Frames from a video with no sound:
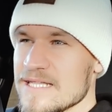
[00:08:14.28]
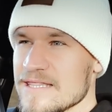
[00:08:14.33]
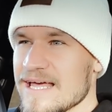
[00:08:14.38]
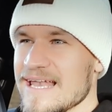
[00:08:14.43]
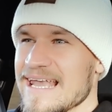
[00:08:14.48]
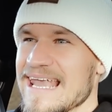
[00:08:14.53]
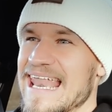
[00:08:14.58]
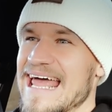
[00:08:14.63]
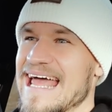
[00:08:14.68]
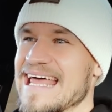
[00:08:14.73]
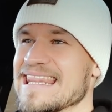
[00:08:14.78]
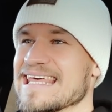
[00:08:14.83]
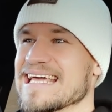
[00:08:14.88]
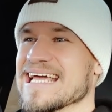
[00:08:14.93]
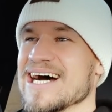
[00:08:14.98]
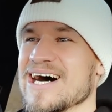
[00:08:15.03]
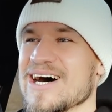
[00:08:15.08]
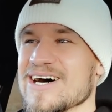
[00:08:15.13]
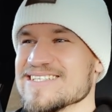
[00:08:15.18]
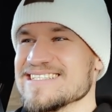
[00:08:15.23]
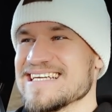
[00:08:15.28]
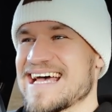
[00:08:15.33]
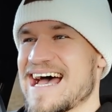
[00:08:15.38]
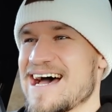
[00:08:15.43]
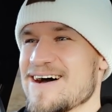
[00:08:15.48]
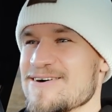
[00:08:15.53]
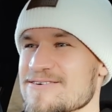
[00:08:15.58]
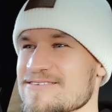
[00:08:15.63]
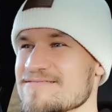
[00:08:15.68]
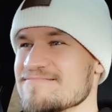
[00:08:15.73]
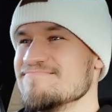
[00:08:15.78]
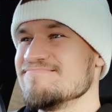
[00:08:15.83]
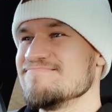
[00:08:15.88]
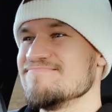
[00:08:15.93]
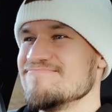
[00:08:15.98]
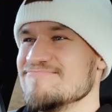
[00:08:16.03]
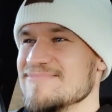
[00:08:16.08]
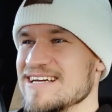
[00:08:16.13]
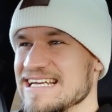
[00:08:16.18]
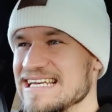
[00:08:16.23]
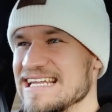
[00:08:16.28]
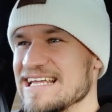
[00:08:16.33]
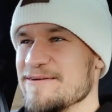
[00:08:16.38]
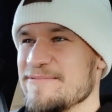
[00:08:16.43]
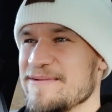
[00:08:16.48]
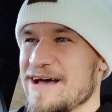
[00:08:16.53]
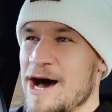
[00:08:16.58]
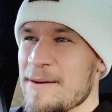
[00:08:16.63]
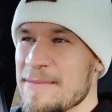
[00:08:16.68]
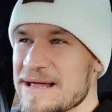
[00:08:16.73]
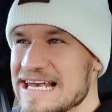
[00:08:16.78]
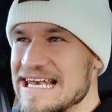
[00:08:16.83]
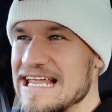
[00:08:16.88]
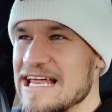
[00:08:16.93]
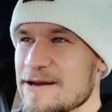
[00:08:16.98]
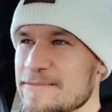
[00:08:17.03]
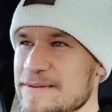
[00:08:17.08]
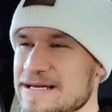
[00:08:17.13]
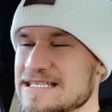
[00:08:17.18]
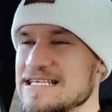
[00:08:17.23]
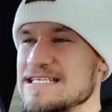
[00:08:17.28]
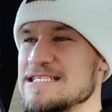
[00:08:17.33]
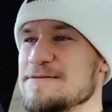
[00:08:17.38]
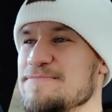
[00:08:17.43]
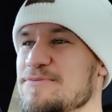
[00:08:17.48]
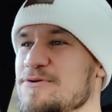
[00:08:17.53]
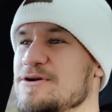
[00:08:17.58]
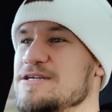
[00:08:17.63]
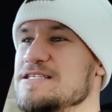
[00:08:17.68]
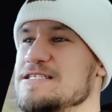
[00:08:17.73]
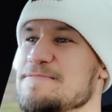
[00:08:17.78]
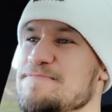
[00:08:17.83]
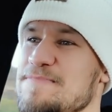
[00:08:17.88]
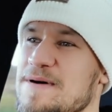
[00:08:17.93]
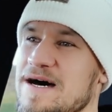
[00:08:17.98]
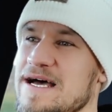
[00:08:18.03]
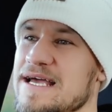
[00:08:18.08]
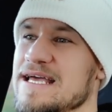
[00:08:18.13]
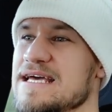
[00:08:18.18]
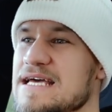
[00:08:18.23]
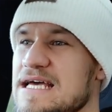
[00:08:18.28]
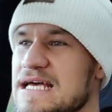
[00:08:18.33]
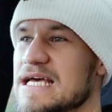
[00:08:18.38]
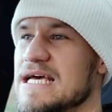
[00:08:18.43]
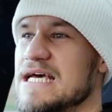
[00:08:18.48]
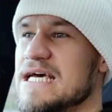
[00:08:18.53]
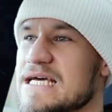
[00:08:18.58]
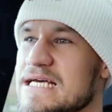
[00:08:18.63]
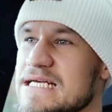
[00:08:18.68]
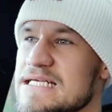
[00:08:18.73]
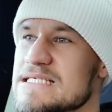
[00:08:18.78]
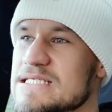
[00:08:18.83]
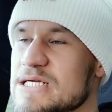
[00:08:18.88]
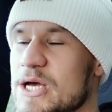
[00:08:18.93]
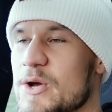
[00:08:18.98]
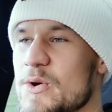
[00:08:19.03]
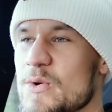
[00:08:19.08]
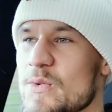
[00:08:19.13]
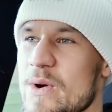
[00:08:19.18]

that let the car down a little bit. I'm a little bit disappointed by it. So